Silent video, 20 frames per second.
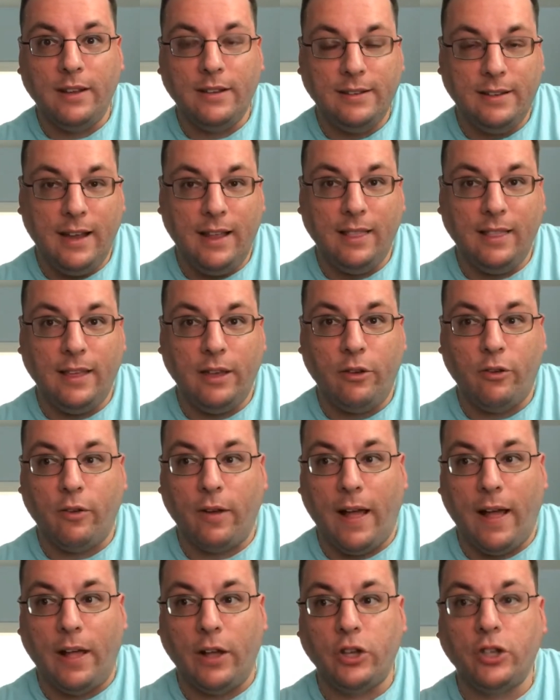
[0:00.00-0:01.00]
Deadly
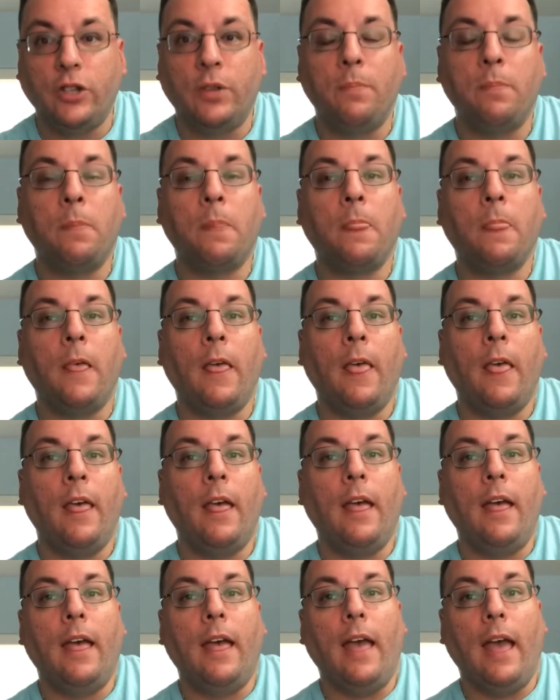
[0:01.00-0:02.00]
crash.
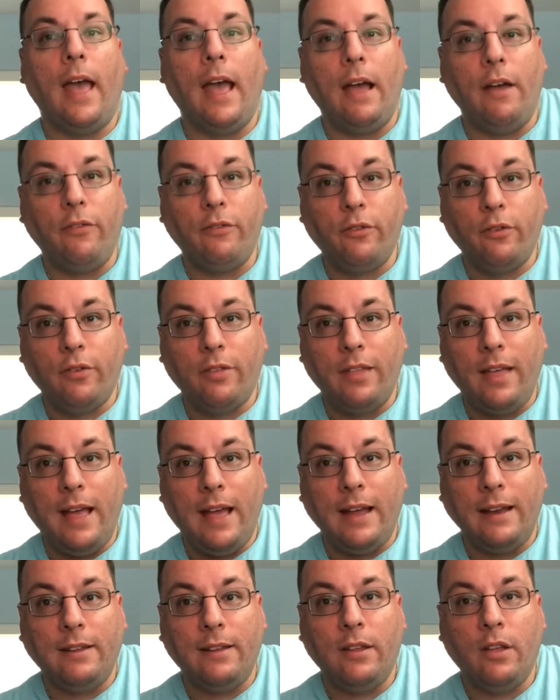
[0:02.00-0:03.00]
After
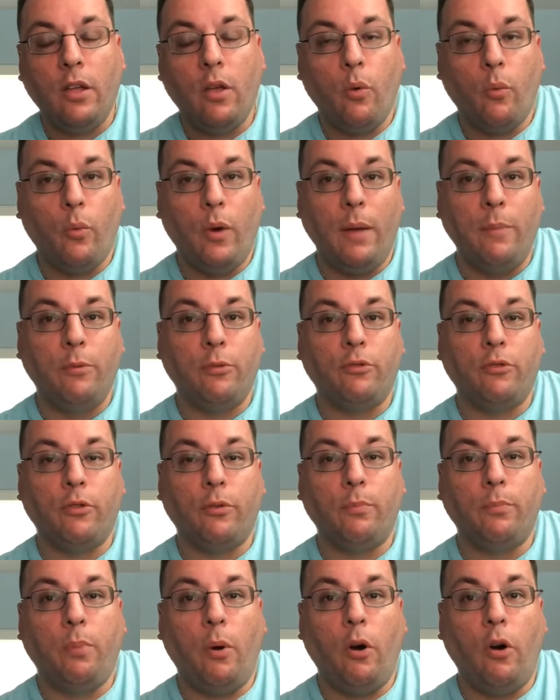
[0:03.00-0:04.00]
that, Webster
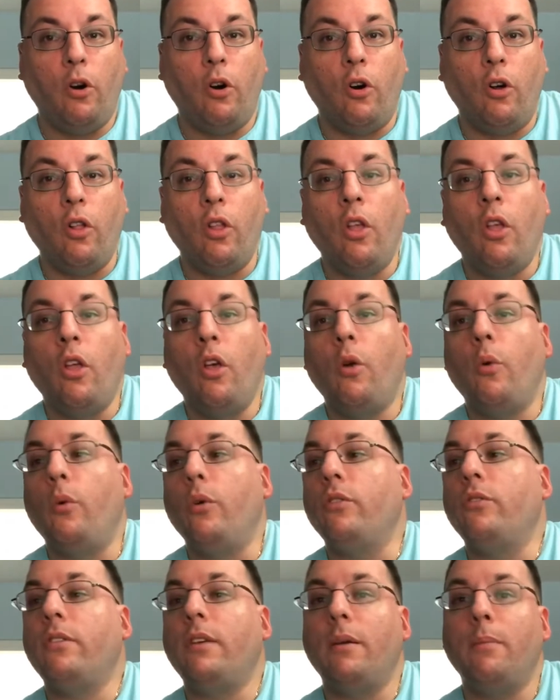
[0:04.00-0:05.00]
Ball
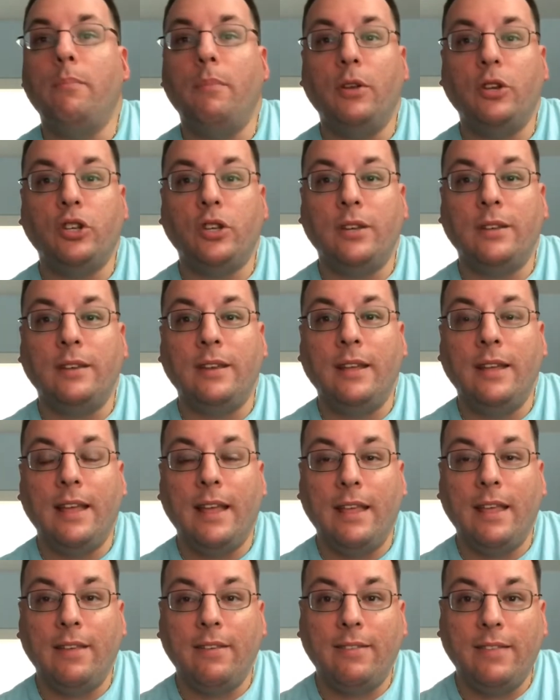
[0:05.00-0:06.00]
was commissioned
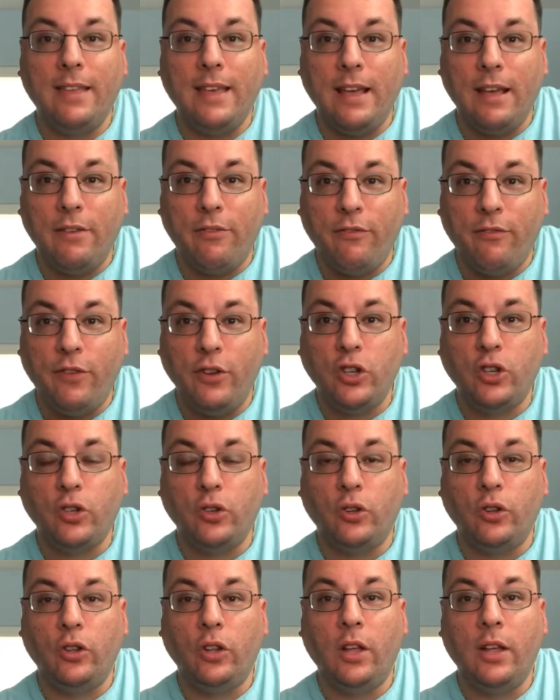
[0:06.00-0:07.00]
as the
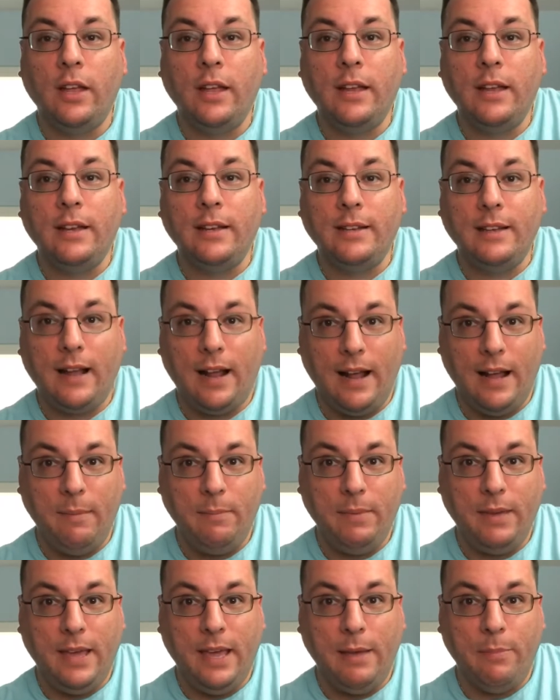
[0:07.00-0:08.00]
official
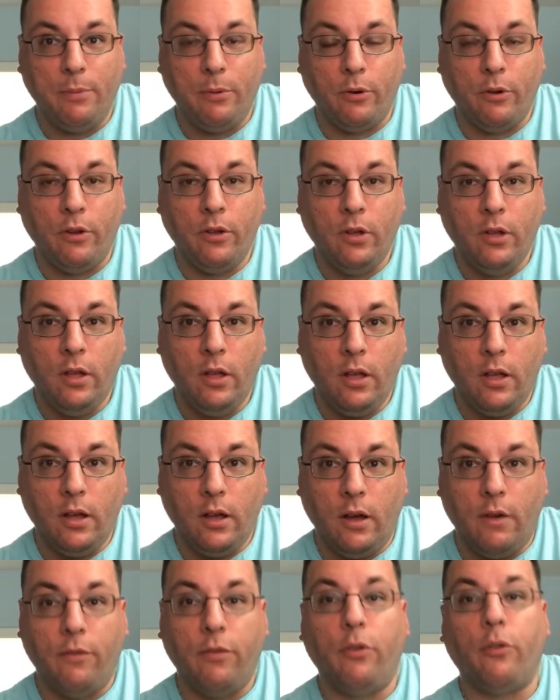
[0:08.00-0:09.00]
timekeeper
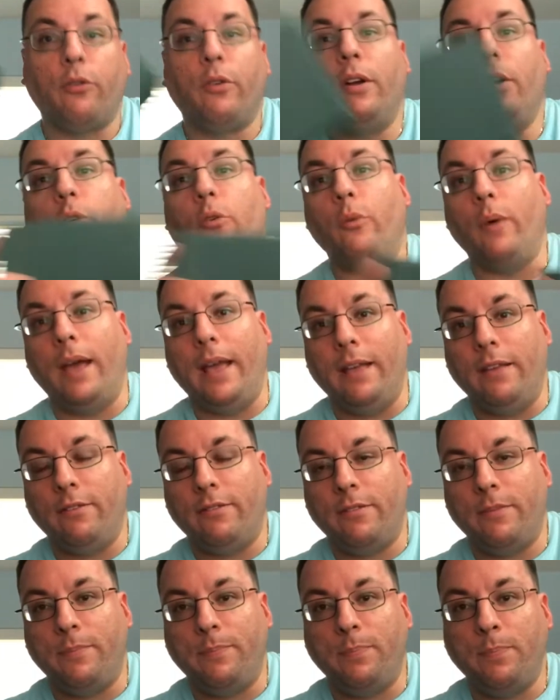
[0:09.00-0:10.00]
of the
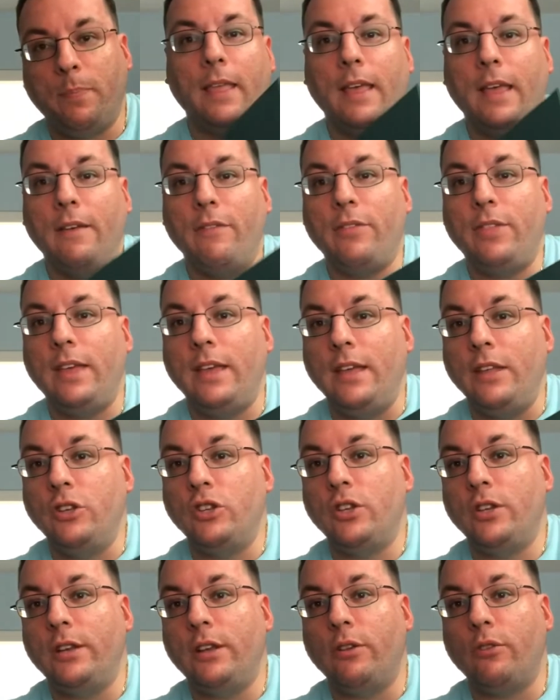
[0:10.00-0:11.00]
railways. If the
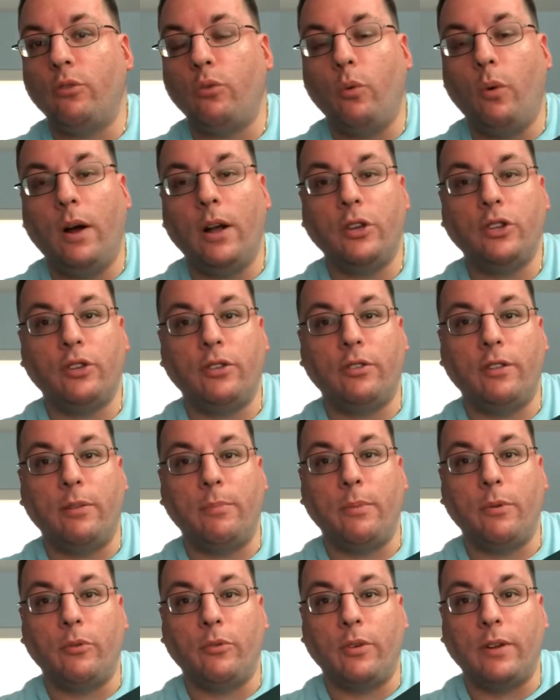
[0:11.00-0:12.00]
engineers' watches had
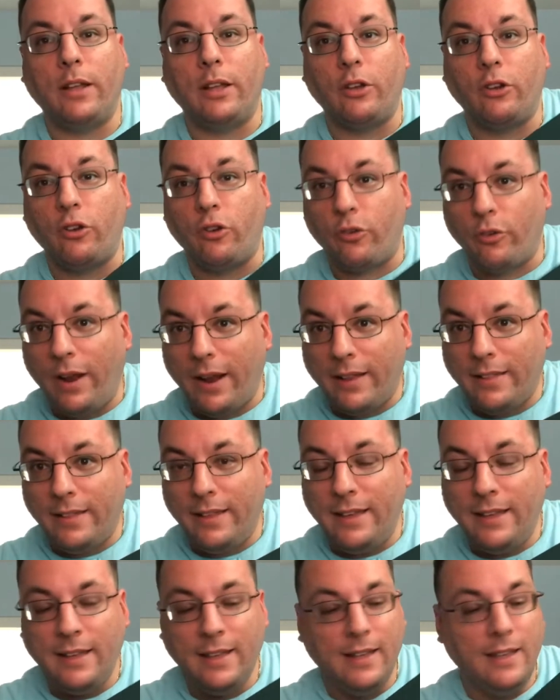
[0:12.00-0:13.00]
been running
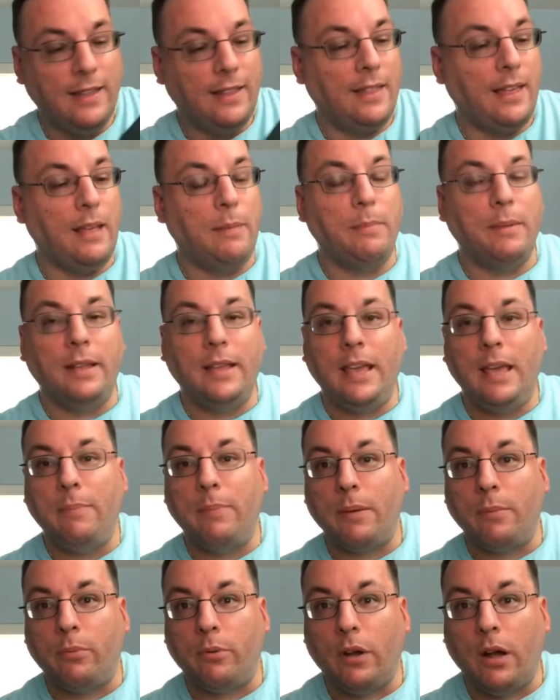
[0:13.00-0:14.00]
correctly, they had been
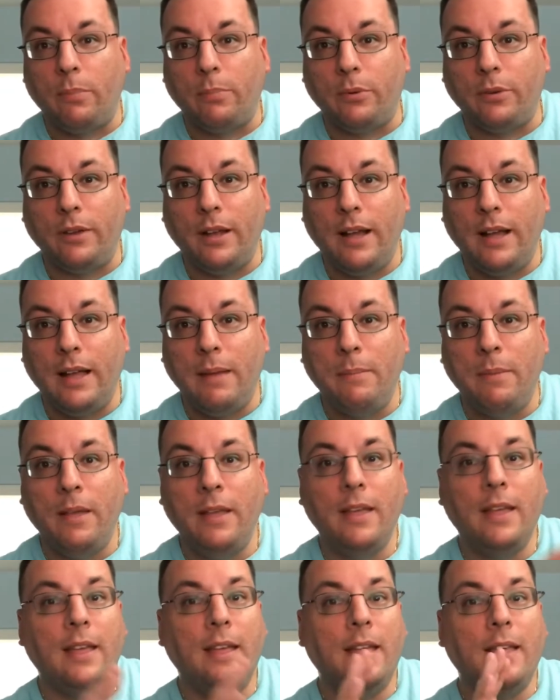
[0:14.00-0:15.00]
keeping proper time,
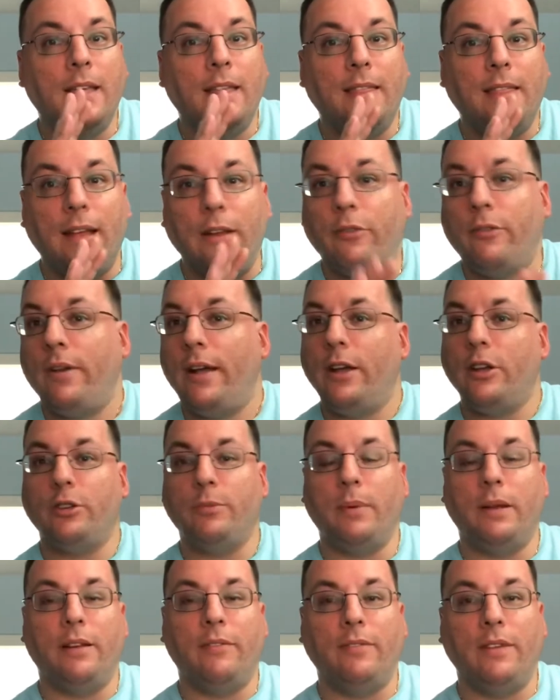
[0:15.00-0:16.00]
that crash
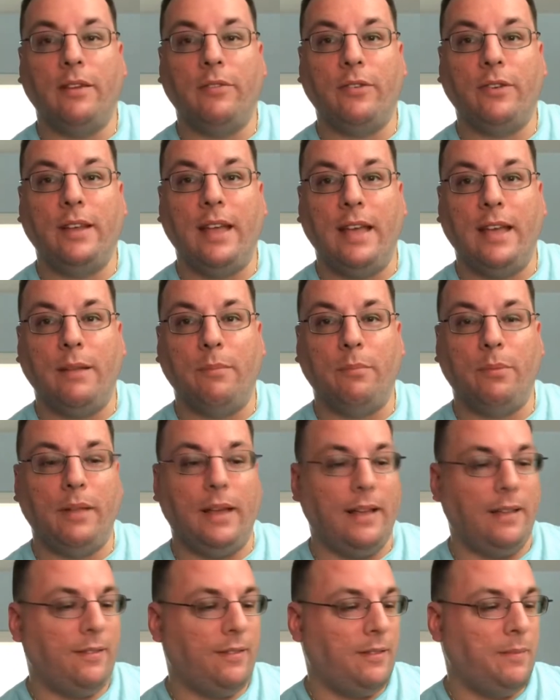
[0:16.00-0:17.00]
might have never taken place.